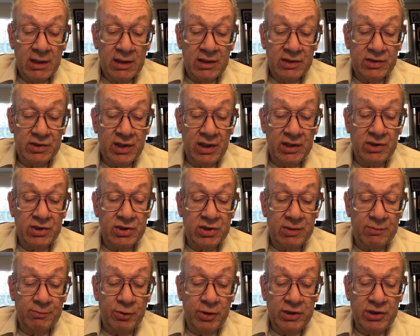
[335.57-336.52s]
Since
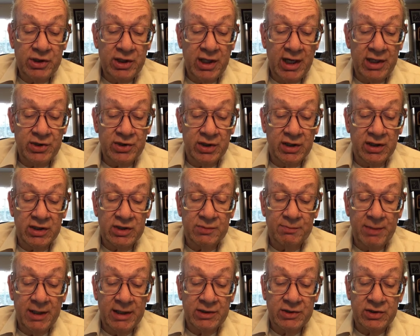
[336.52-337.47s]
depreciation
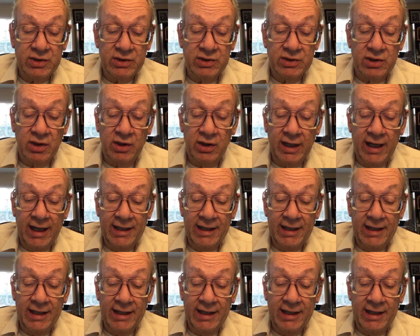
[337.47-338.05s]
expenses are